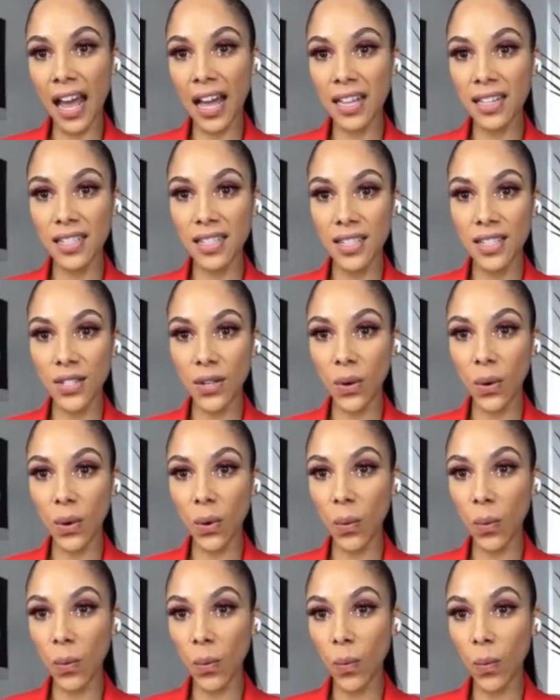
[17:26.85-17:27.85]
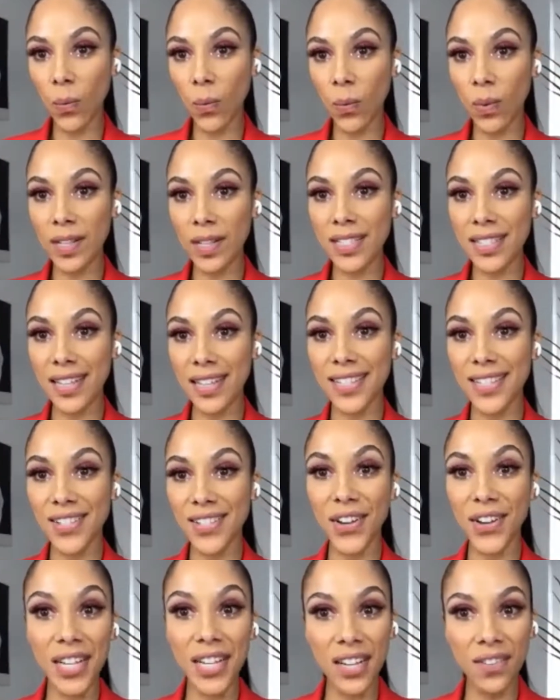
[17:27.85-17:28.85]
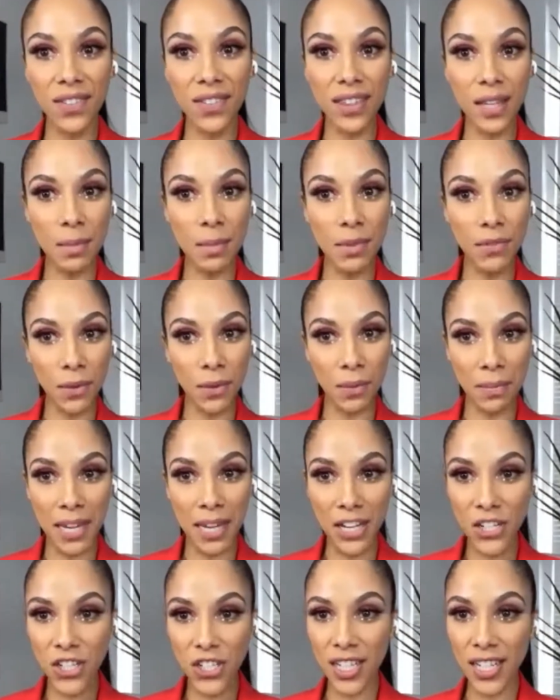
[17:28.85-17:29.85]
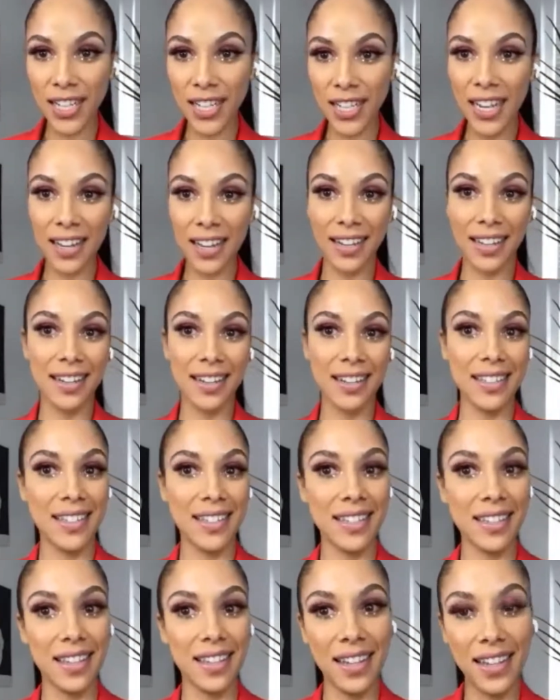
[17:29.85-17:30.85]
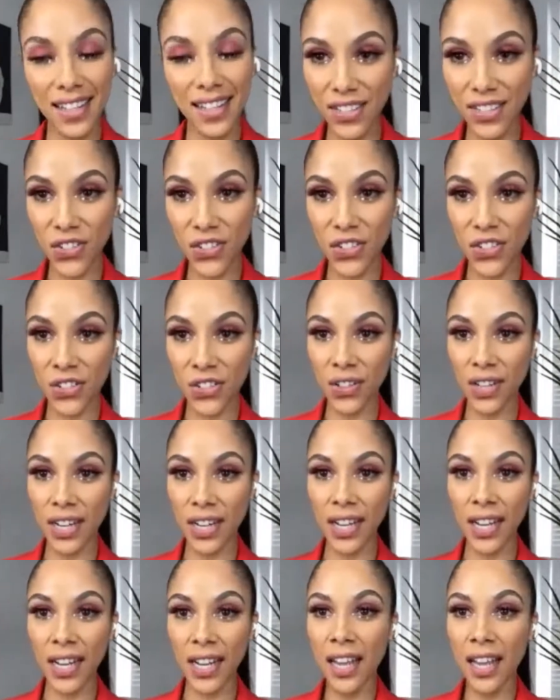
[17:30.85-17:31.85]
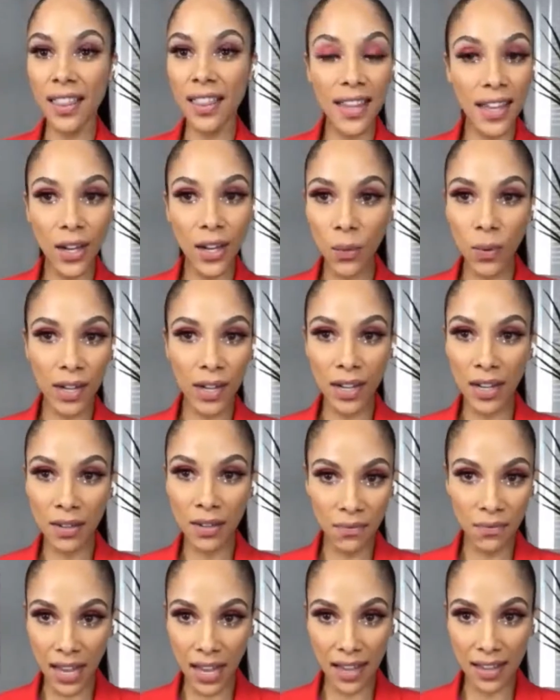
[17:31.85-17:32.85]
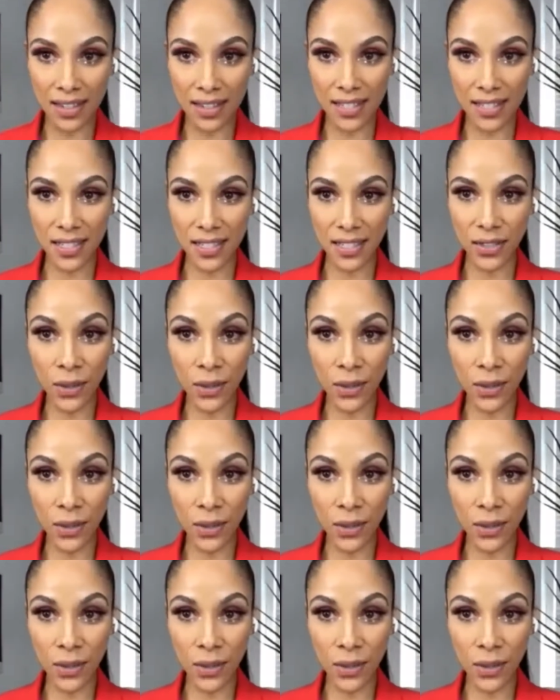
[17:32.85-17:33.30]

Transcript: And so once I start giving them information, how to get into the industry, they don't want to invest.